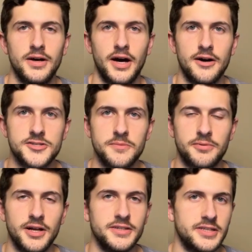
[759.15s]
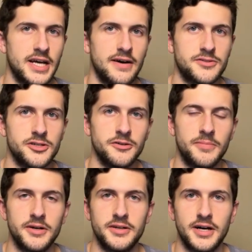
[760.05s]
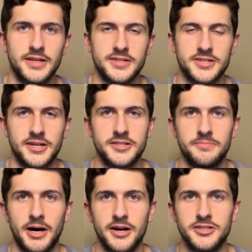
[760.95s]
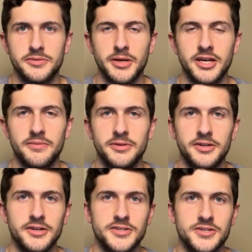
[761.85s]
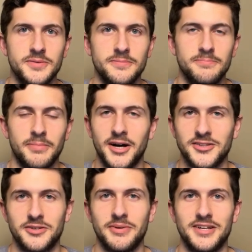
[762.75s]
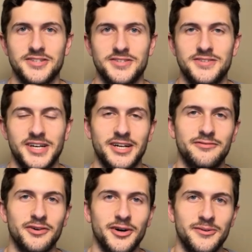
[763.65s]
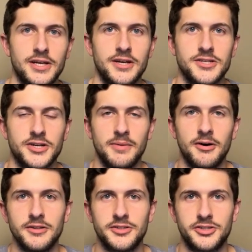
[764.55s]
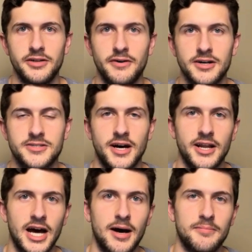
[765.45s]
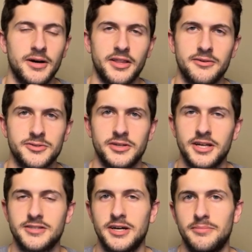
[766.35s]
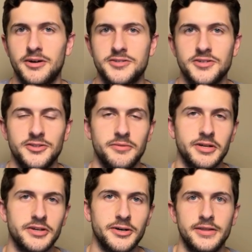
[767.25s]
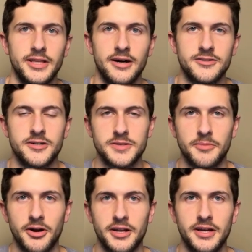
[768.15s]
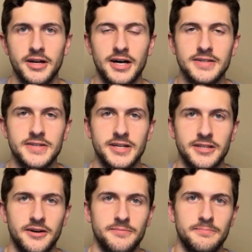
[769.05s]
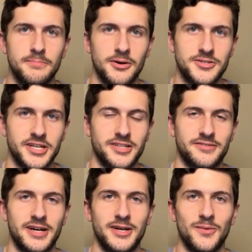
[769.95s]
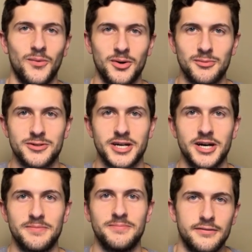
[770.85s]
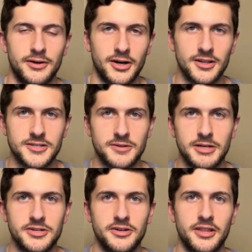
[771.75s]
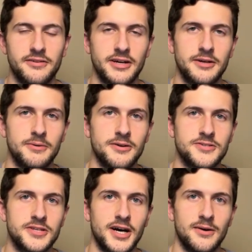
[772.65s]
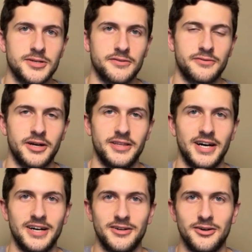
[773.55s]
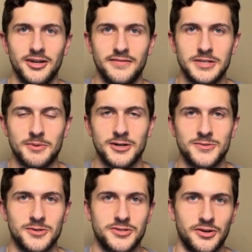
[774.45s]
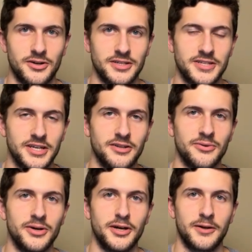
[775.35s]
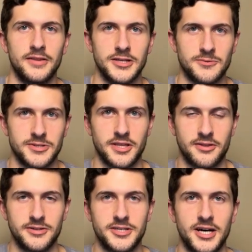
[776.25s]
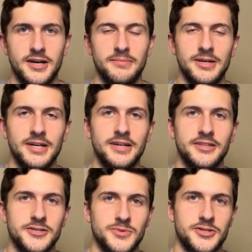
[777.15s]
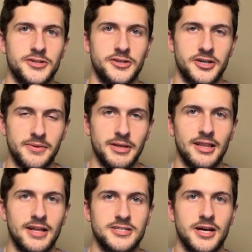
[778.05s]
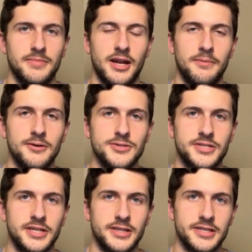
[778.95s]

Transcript: I also probably didn't have to, but I decided to buy a domain because buying domains is kind of fun. So I bought tradefox.app. I think it was only like $10, no big deal. Now, in terms of marketing, I did end up posting to Reddit one more time. Regardless of my tone in the Reddit posts, I was afraid that all of these posts were starting to get annoying. This was the third time, and this was going to be the last time that I post in this